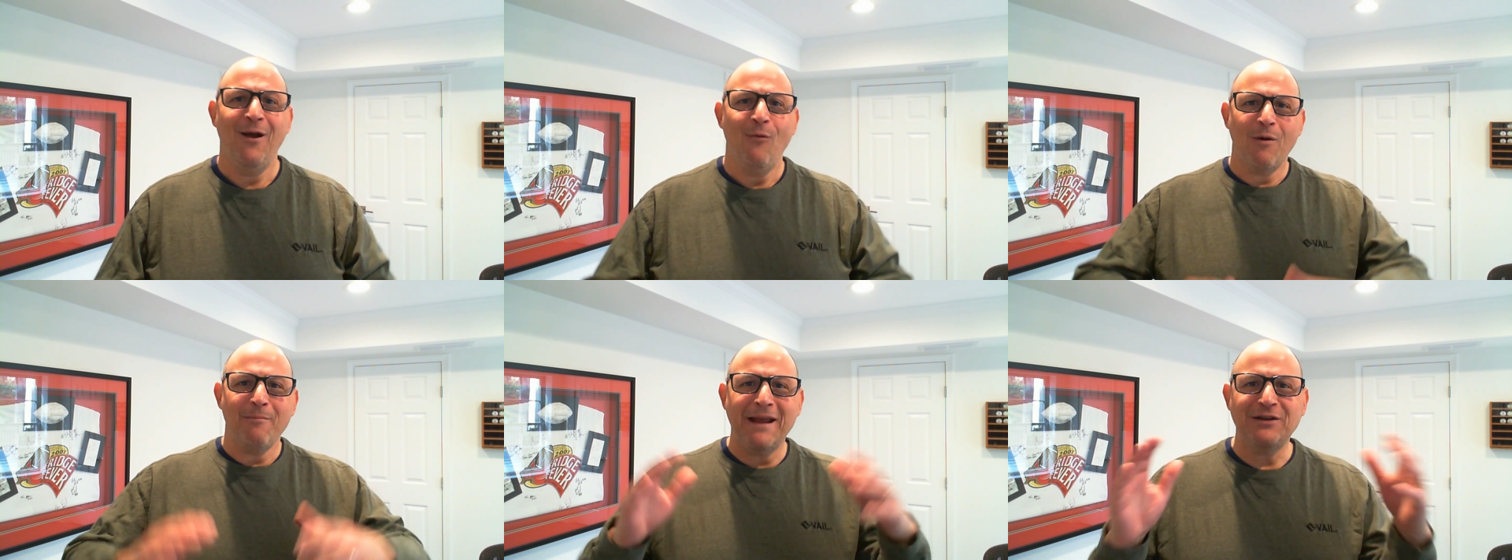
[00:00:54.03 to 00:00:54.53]

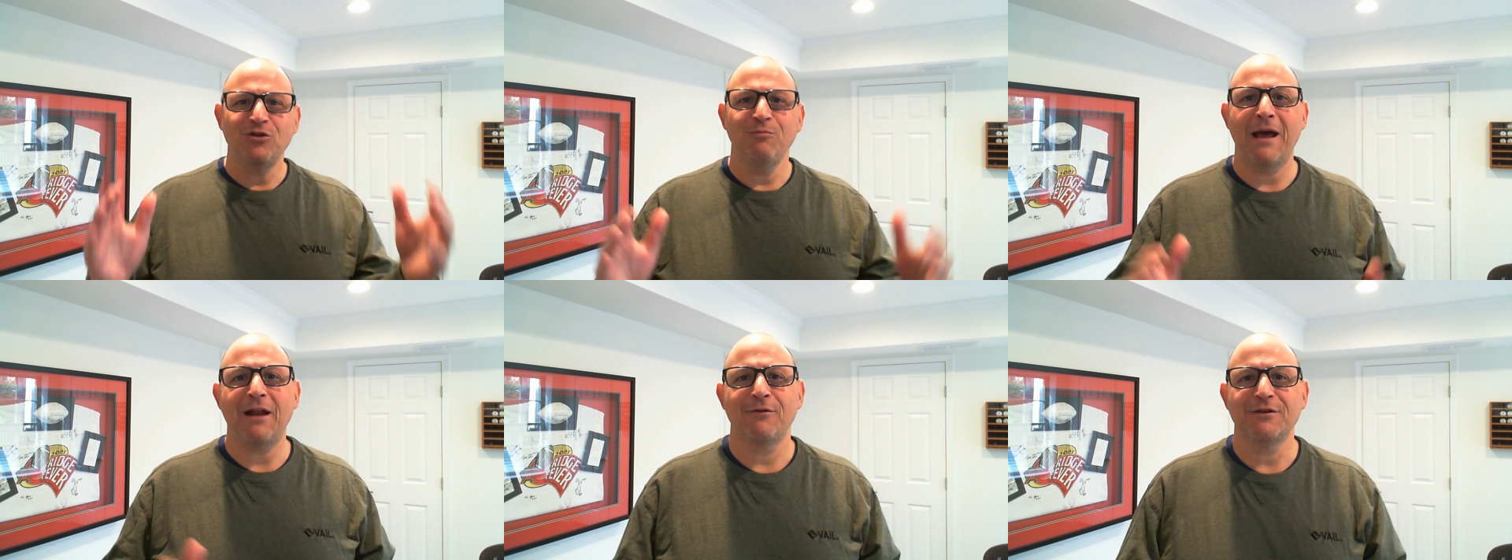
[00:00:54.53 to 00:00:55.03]
what makes you
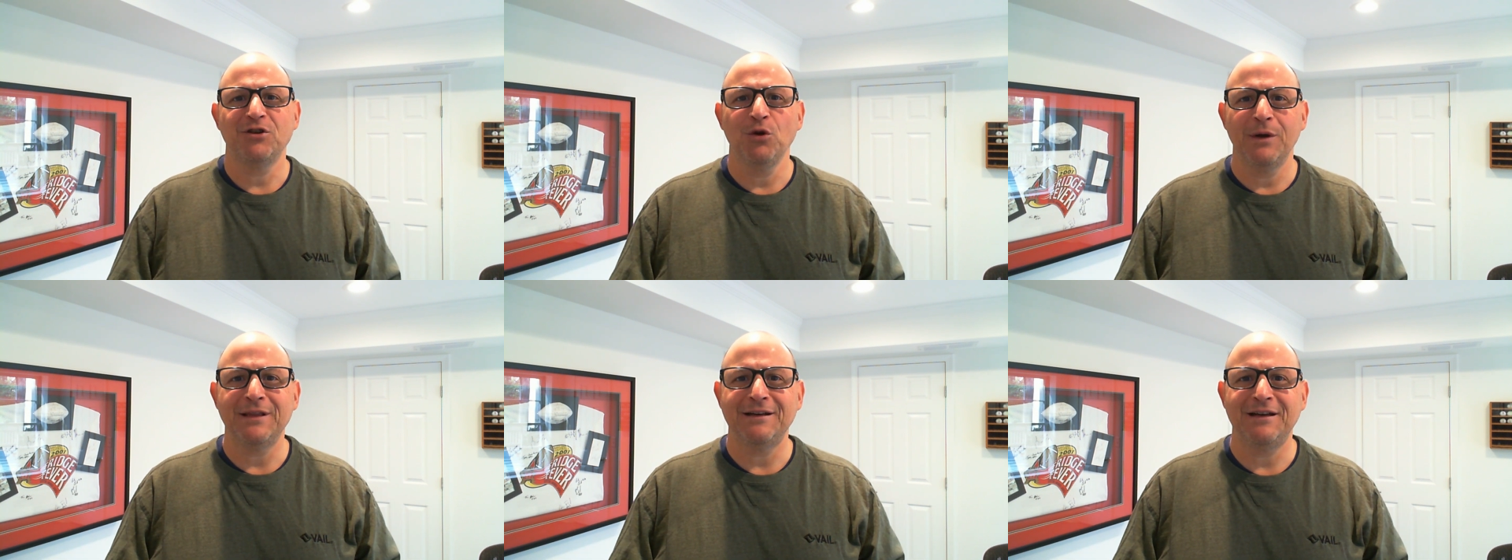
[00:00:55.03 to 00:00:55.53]
better is
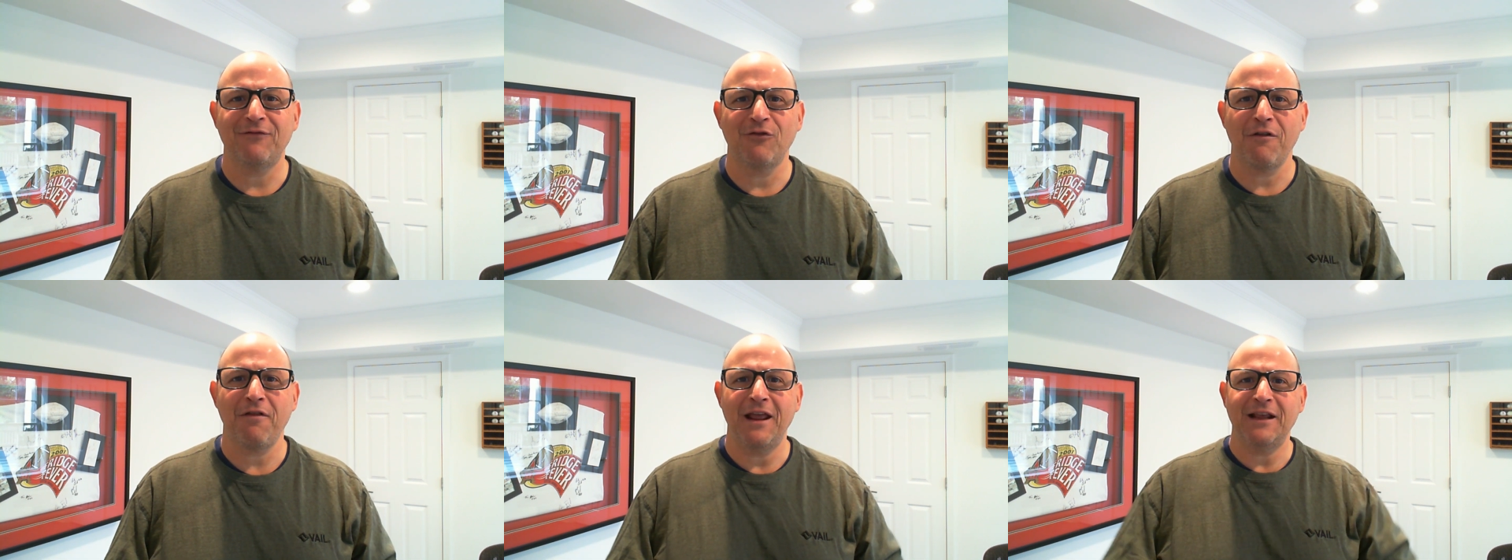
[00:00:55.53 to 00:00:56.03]
doing the
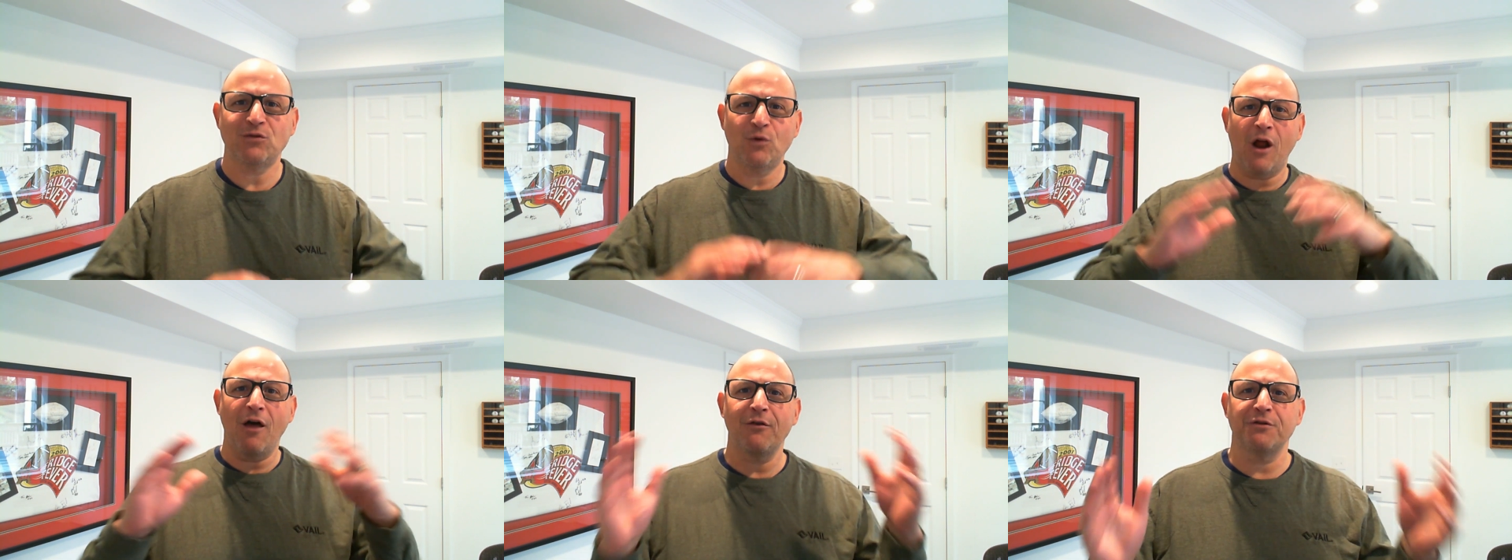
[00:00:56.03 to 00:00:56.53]
different things when
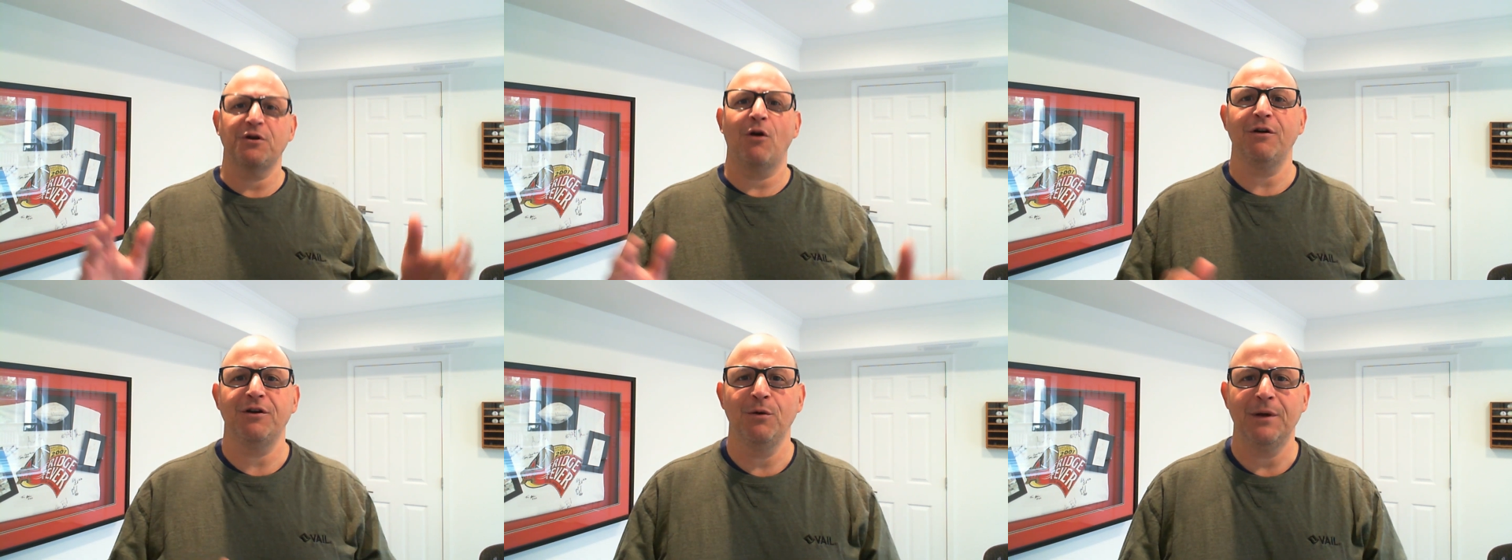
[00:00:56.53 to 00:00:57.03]
others
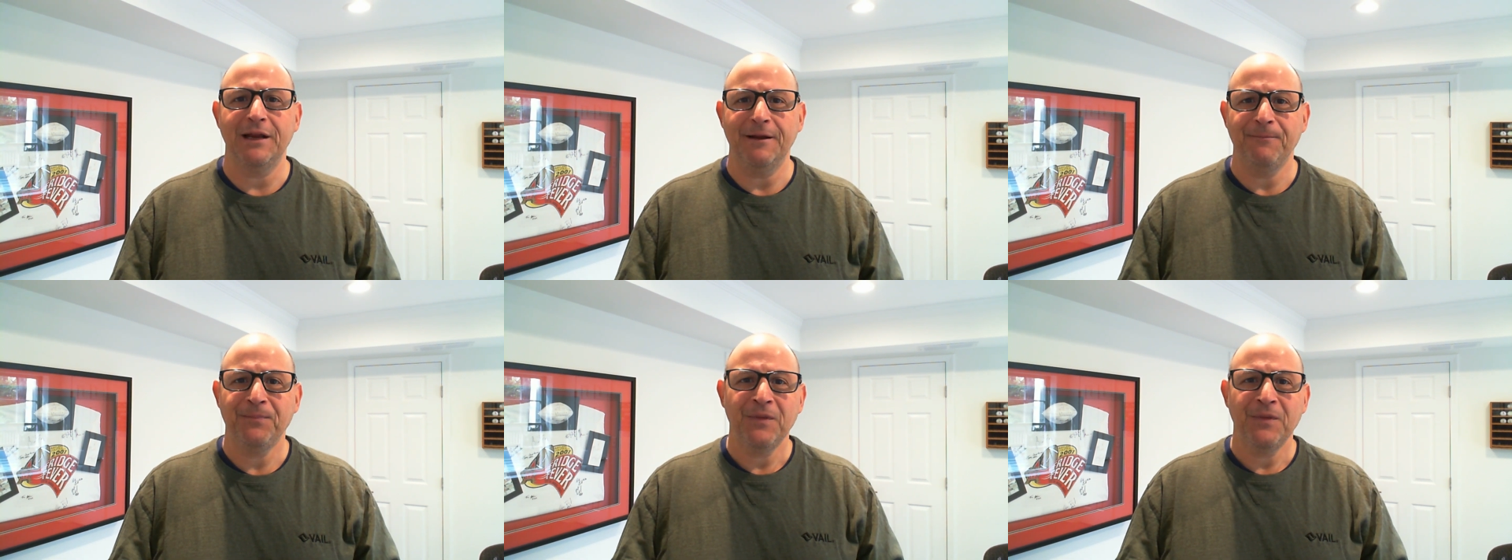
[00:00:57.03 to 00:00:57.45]
aren't doing it.